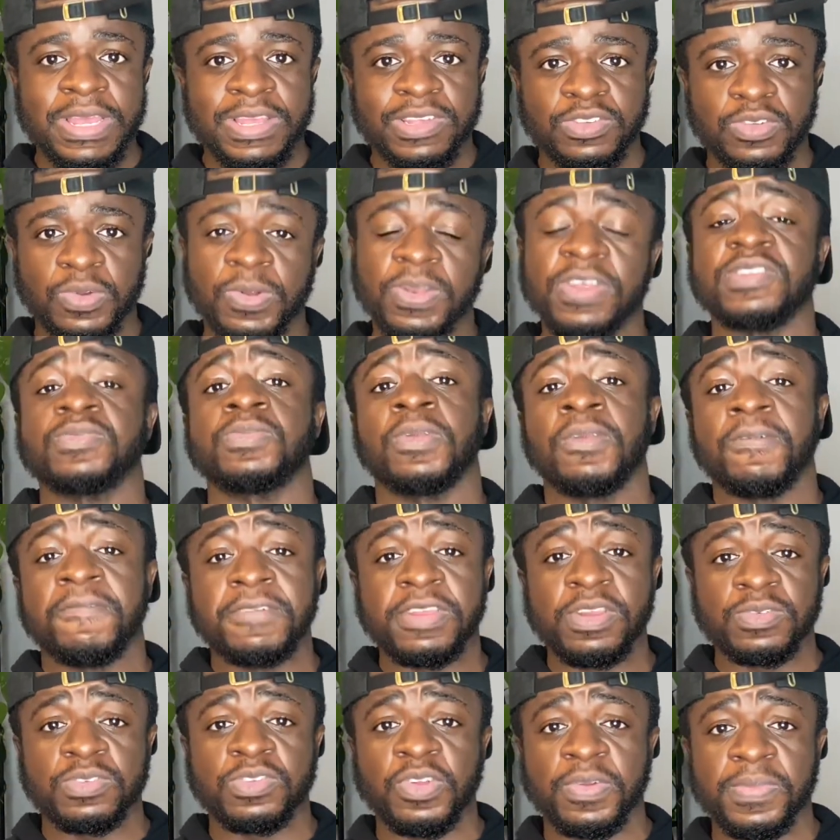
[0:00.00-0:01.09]
So that's what the
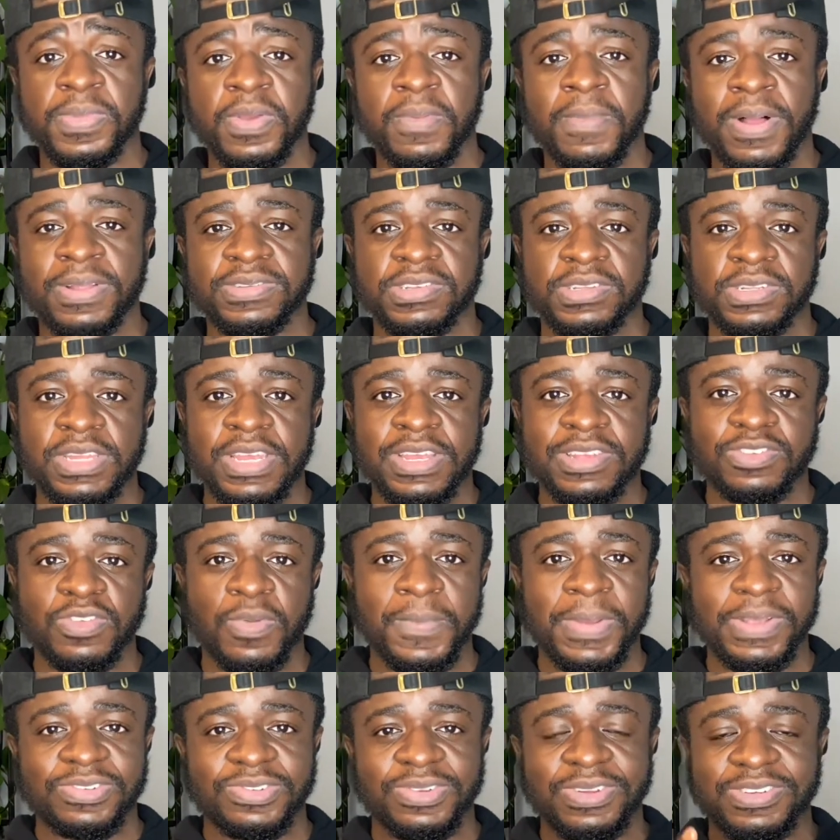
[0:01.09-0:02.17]
video is going to be about today. So
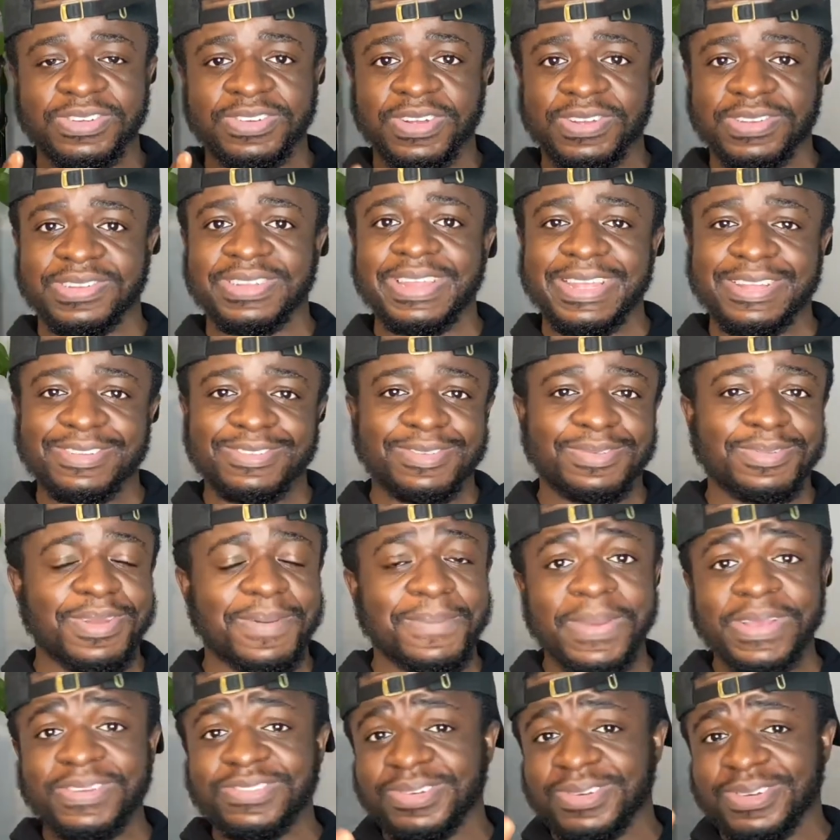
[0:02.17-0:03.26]
make sure that y'all stay tuned, and
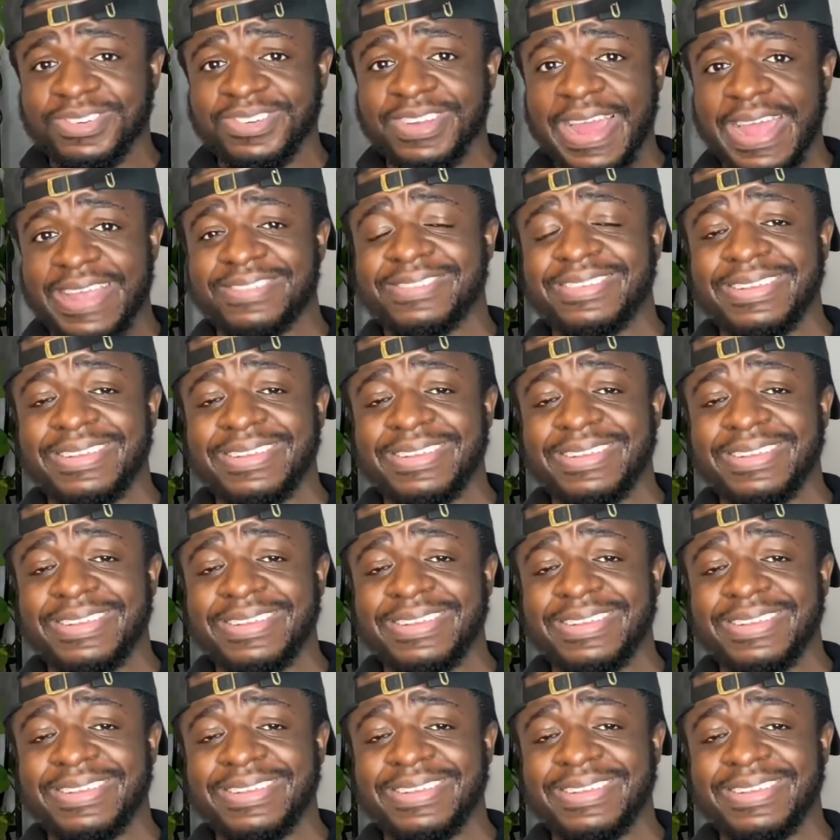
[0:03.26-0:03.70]
make sure that y'all actually